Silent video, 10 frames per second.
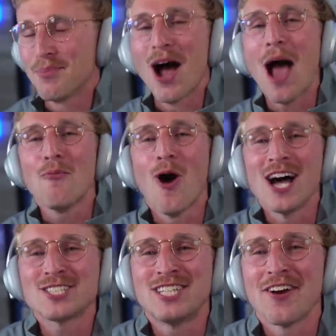Bro, I
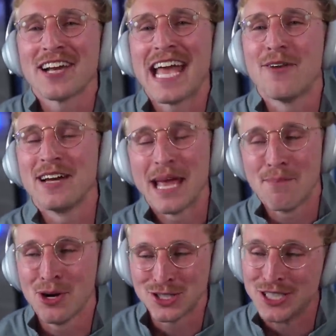watched Derrick Henry get
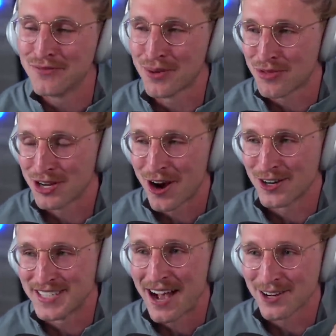pushed in from three
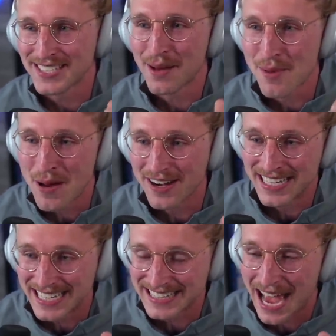yards out. You're telling me Barry
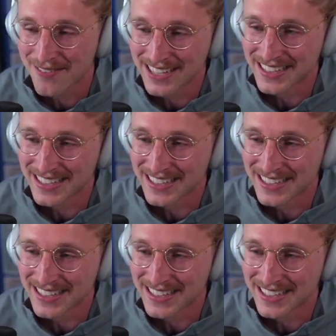didn't get that right